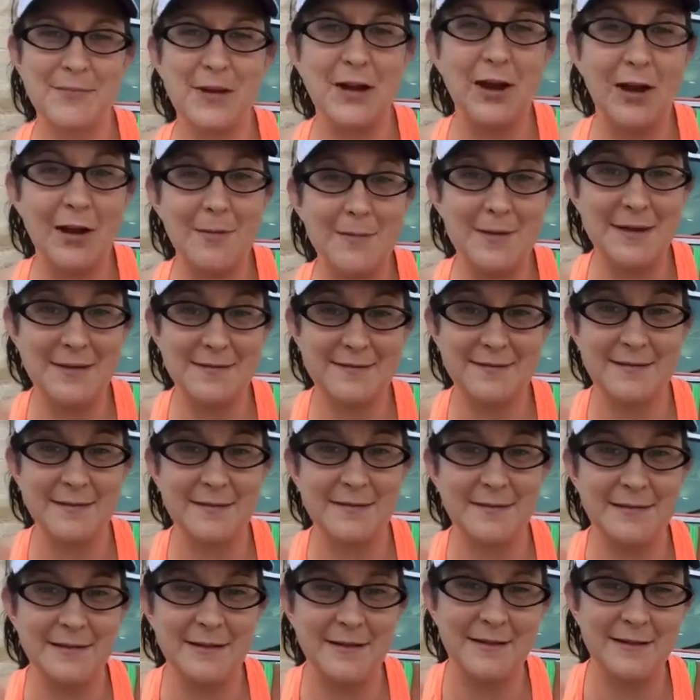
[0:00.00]
comments
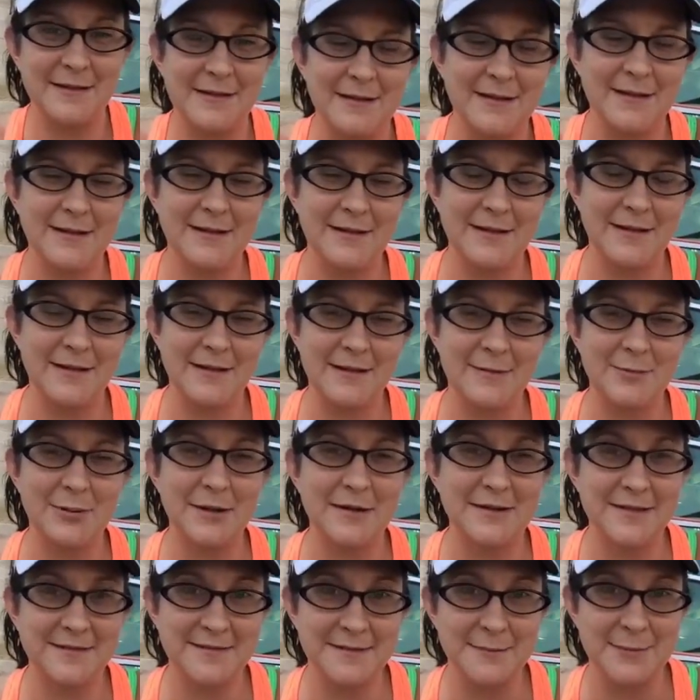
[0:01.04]
and
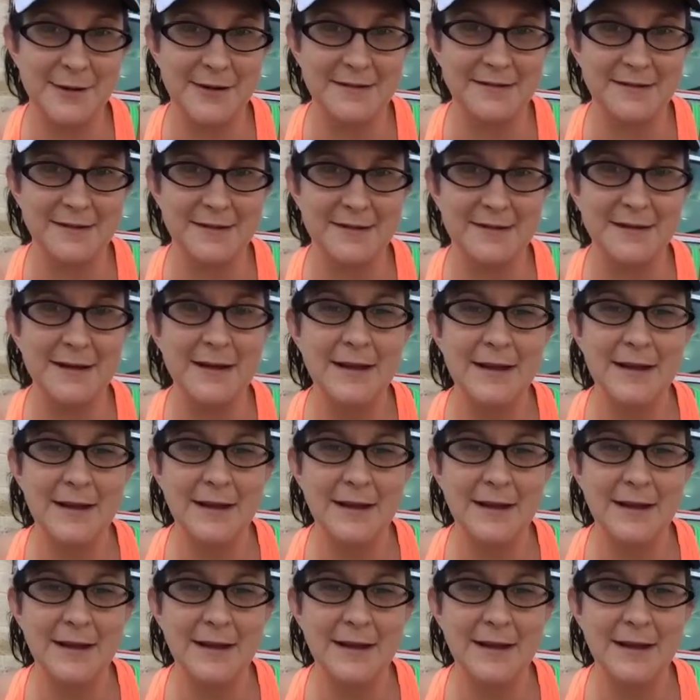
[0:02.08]
participation.